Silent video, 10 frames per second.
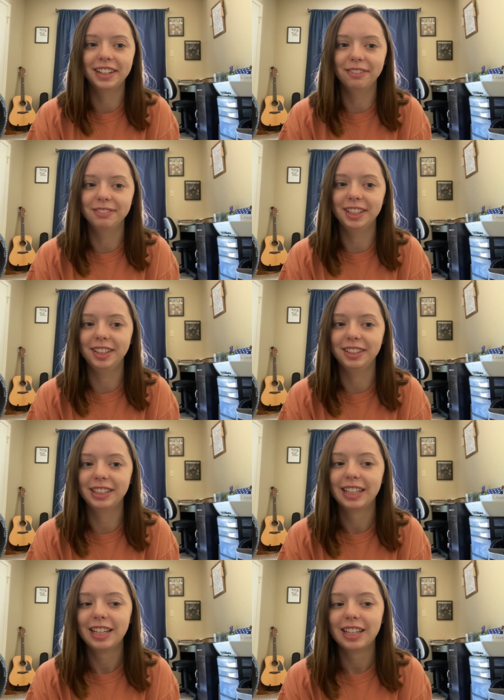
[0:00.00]
updating
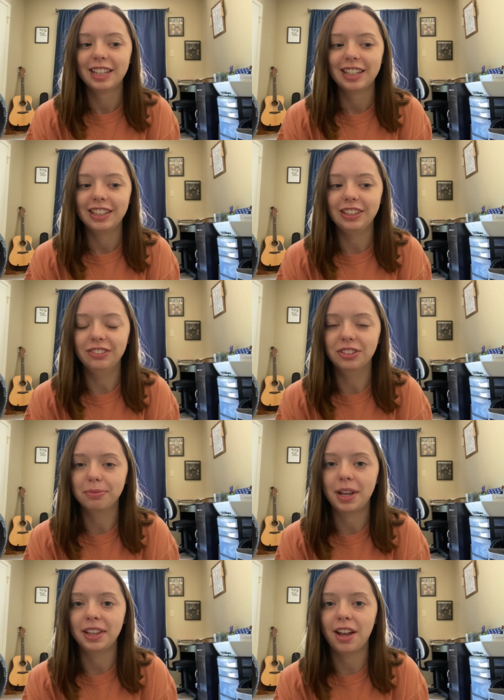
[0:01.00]
you on
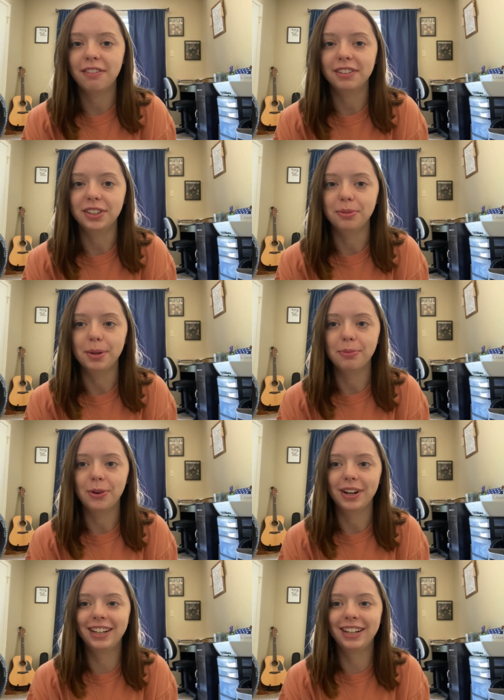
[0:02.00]
my life a little bit more.